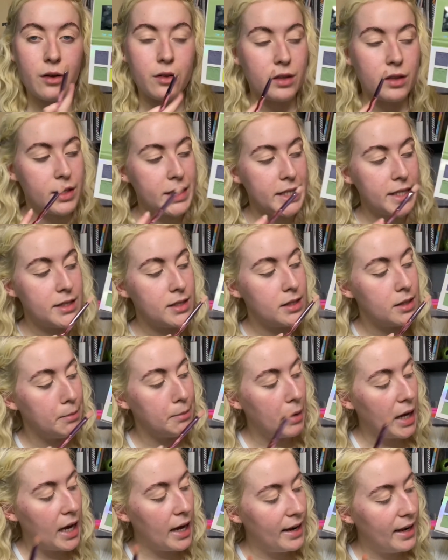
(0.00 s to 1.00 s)
this is the
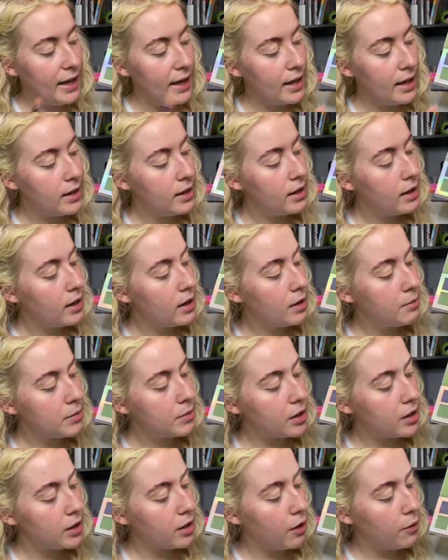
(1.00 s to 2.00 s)
palette. I'm
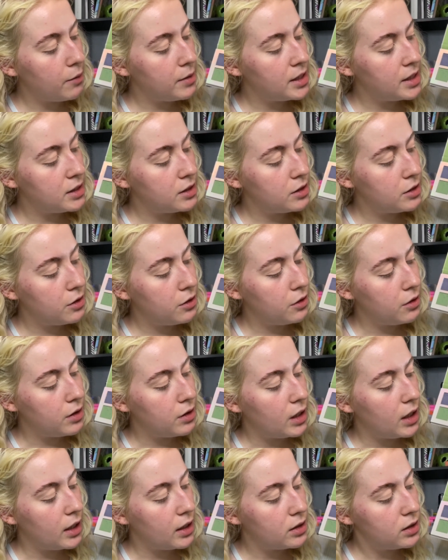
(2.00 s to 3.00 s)
going to go into
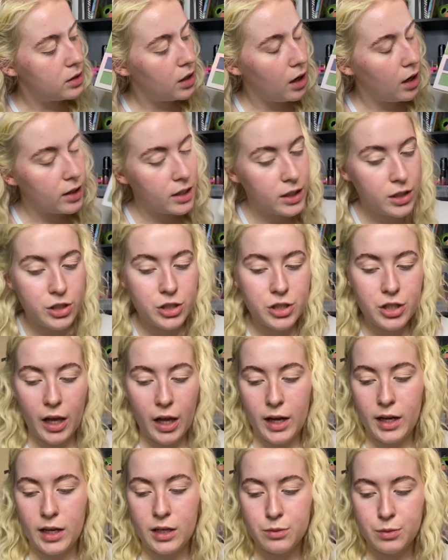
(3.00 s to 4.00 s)
the darkest
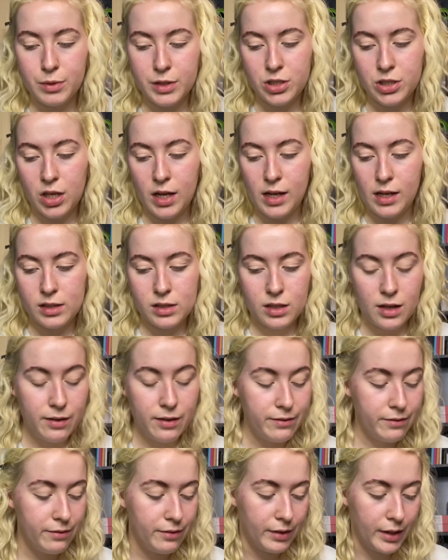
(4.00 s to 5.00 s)
shade, which is a
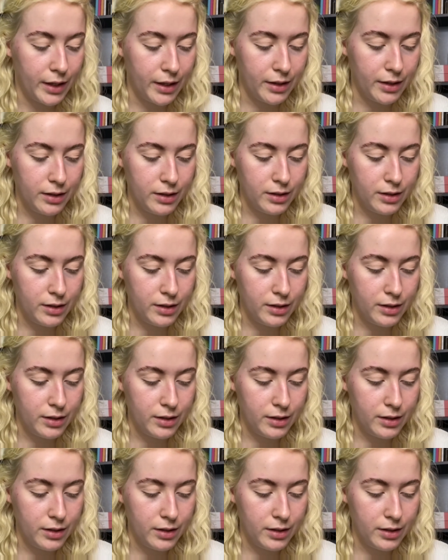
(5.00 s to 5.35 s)
Fur,